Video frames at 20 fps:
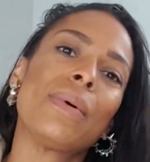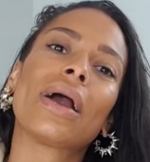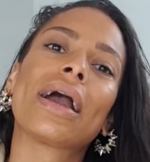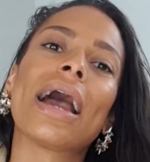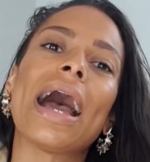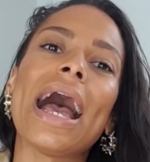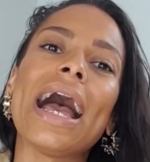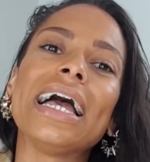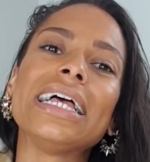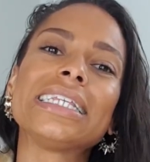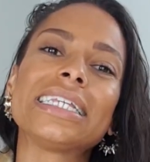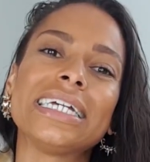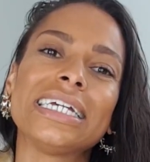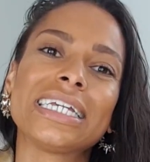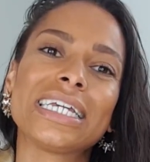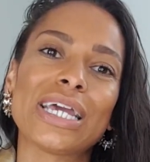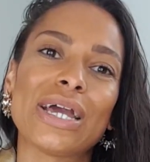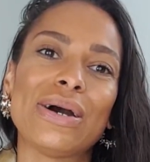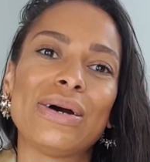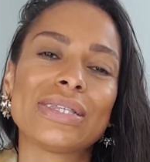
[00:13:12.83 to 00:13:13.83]
Guys
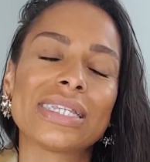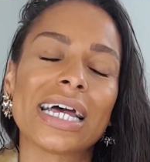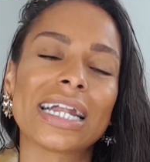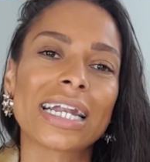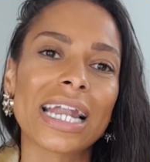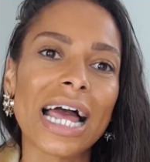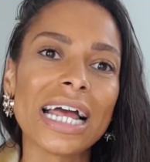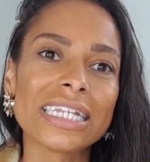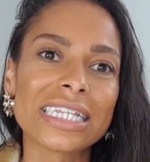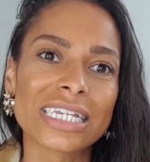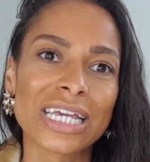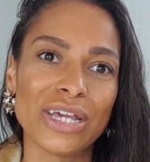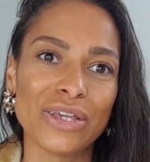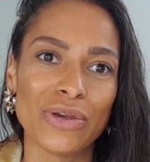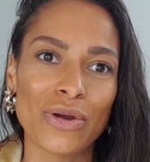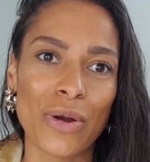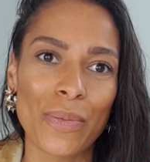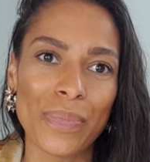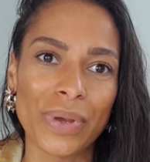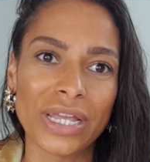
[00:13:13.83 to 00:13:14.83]
and girls, I'd like to get
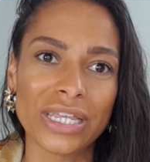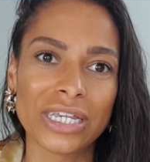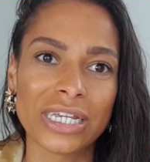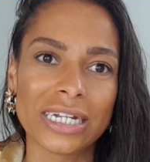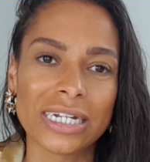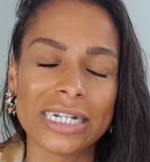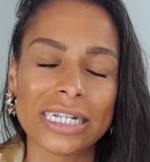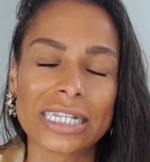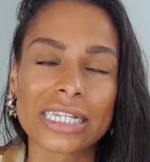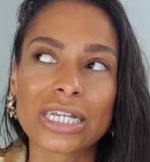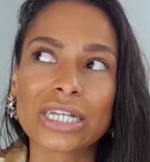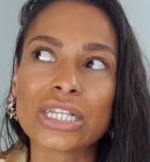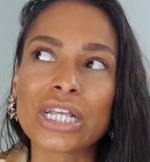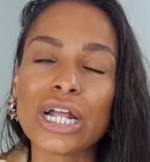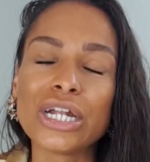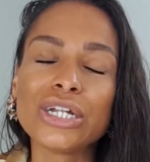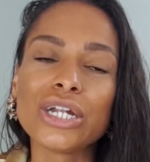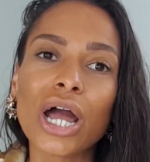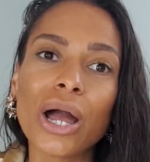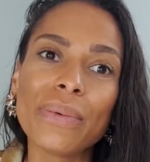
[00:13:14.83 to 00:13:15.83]
your opinion on this, because I
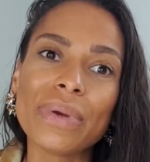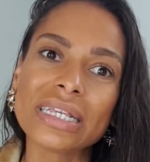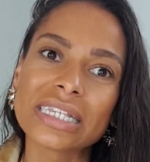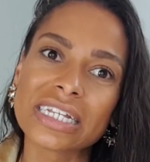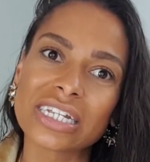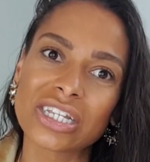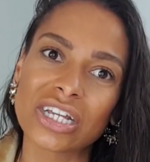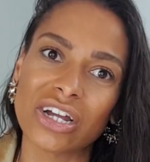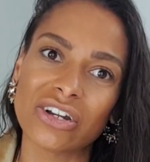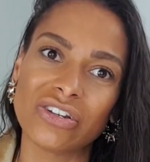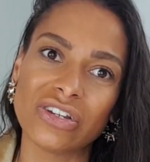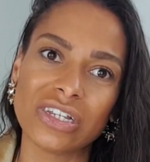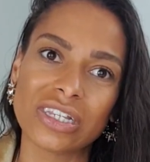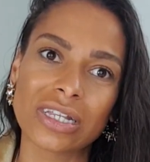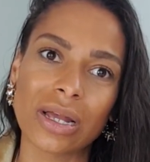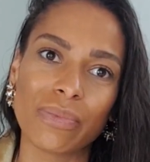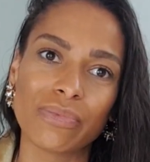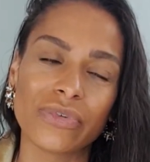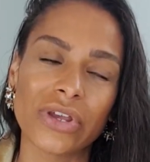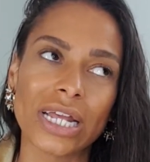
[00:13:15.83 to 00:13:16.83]
know it's a touchy
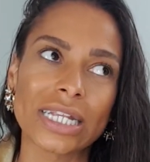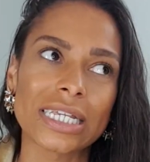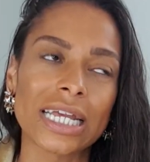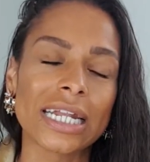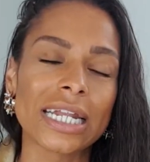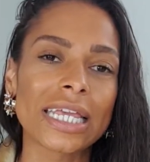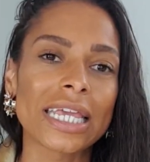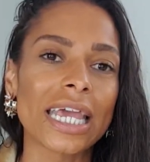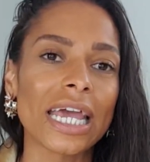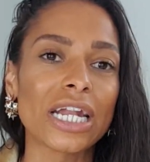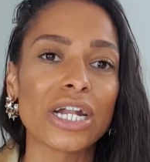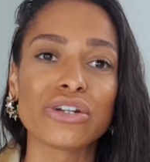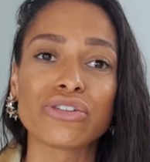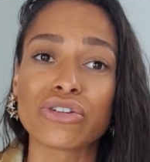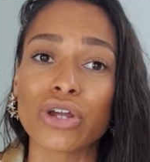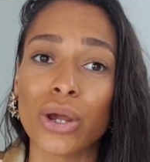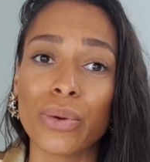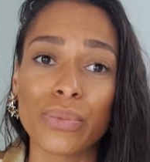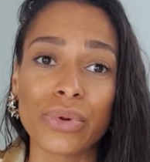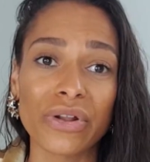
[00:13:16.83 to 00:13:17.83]
subject, and again, I
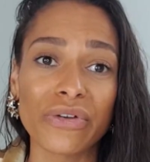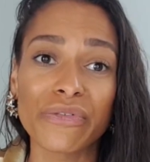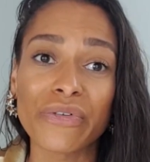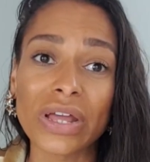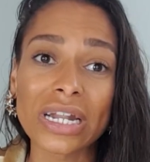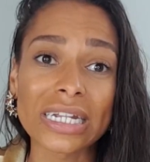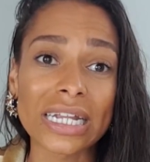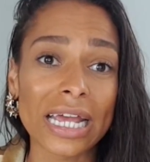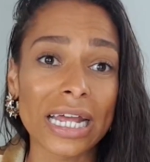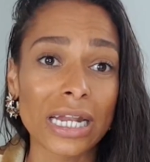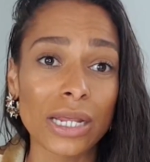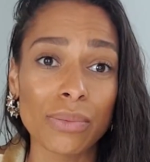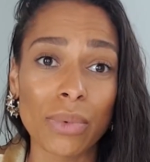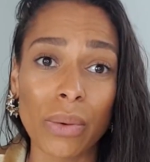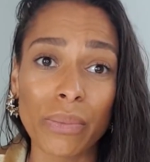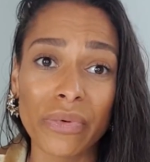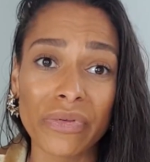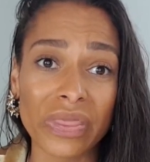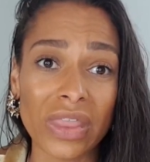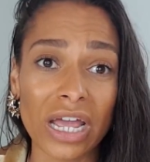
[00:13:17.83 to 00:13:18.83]
don't want to offend
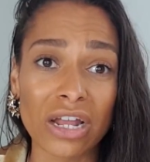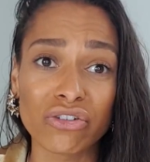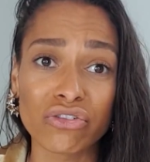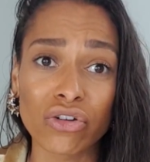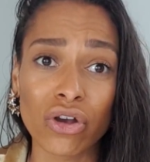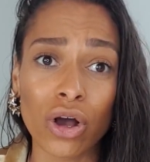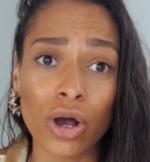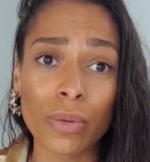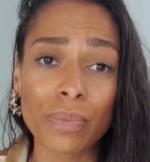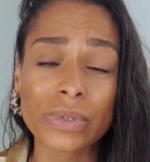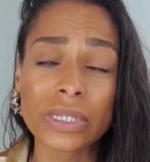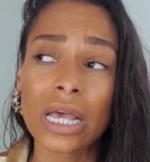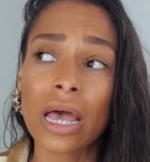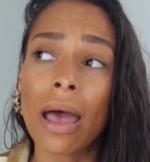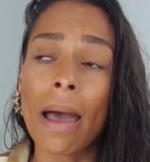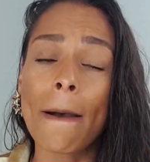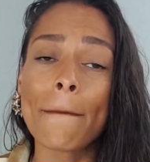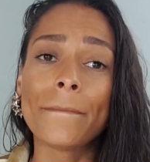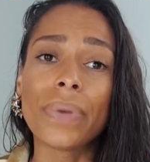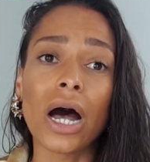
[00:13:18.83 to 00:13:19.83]
anyone with their jobs,
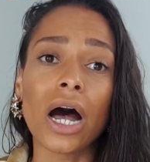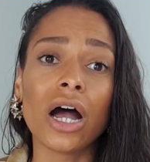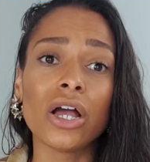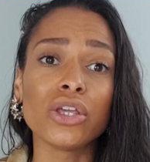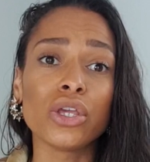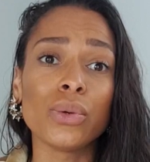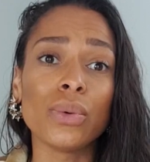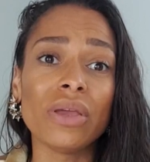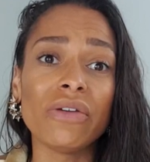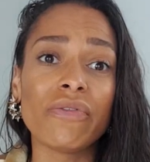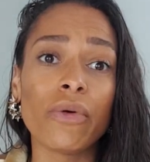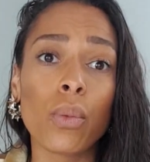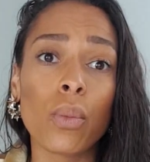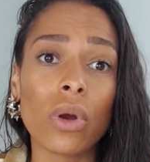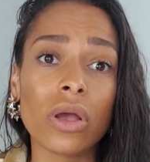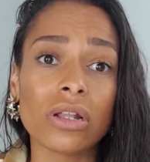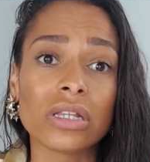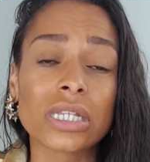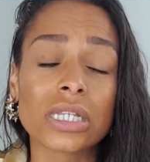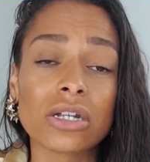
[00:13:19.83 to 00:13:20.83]
but
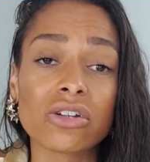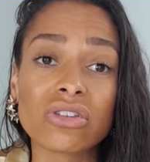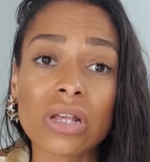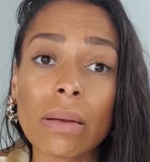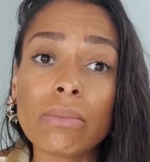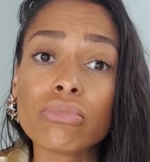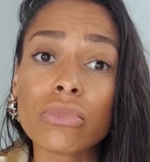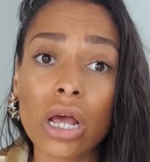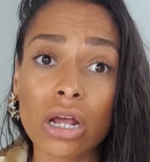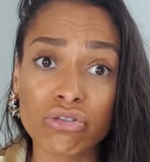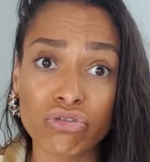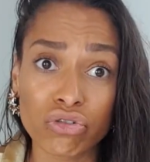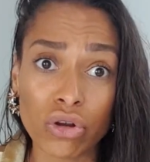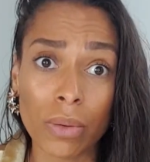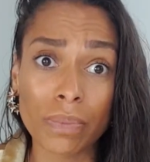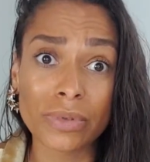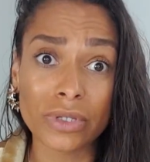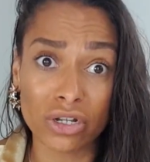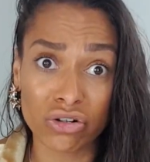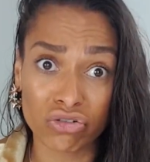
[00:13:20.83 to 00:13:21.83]
some
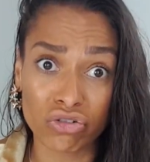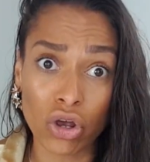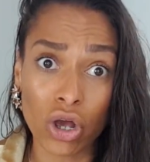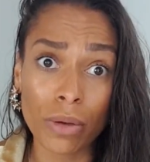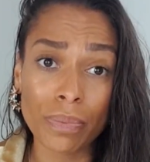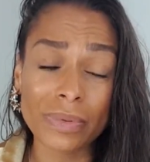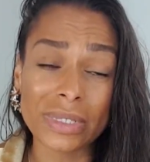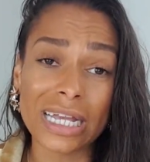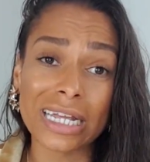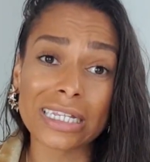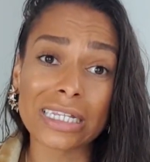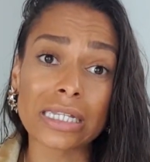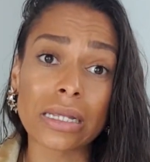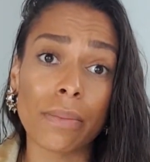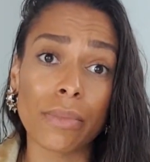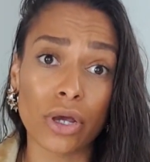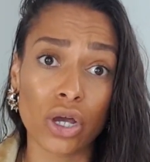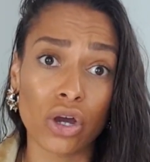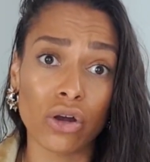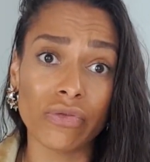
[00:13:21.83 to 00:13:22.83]
jobs are jobs and some
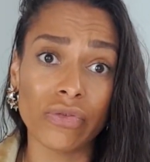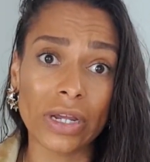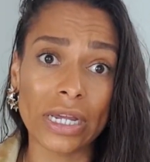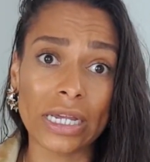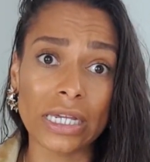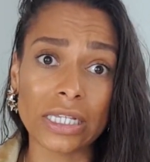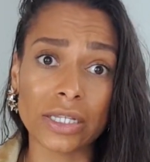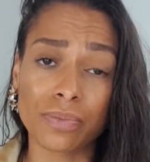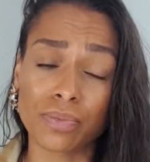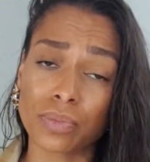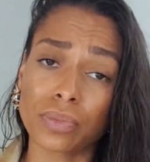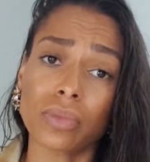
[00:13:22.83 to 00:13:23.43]
are careers.